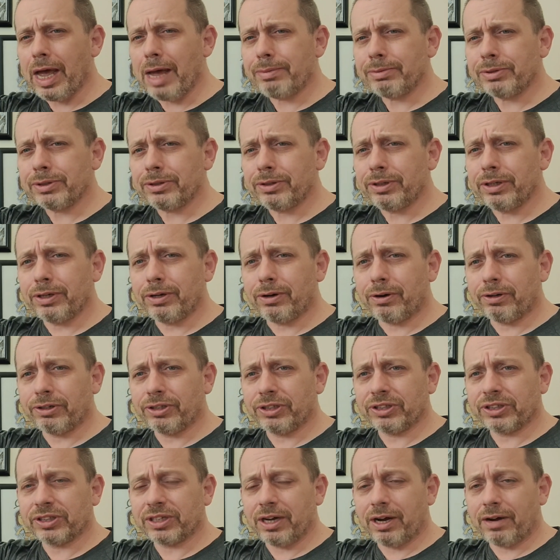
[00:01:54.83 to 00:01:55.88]
Absolutely
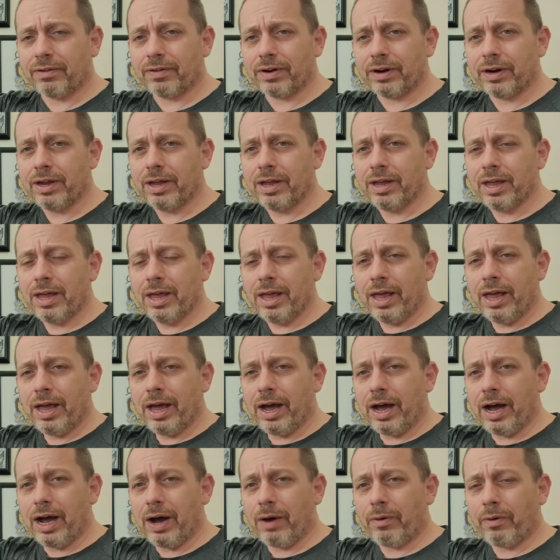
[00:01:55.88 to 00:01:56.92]
gorgeous cover.
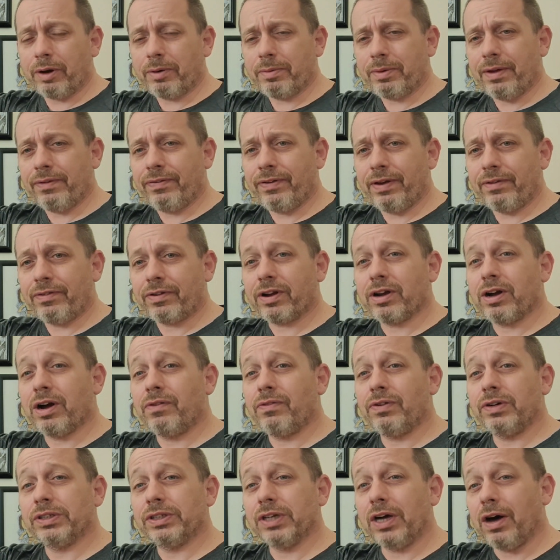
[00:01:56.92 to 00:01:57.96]
One of my favorite
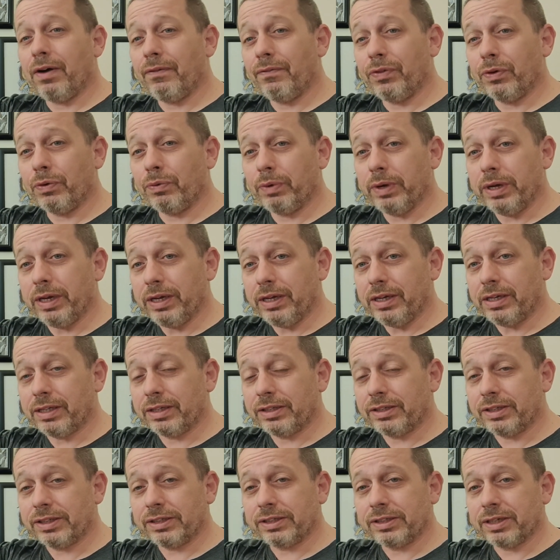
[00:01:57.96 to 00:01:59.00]
covers of the
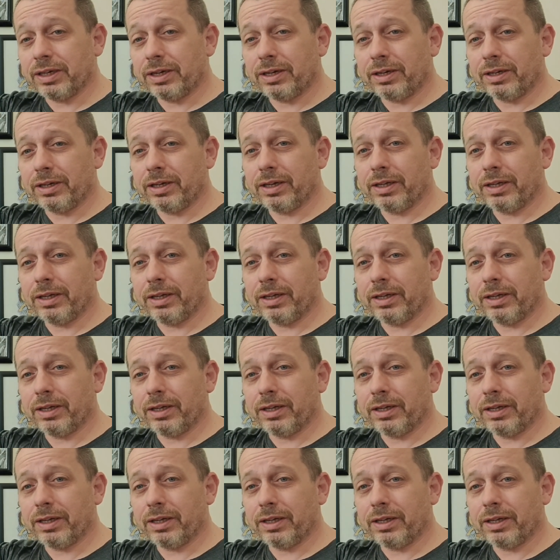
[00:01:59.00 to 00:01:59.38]
week. Just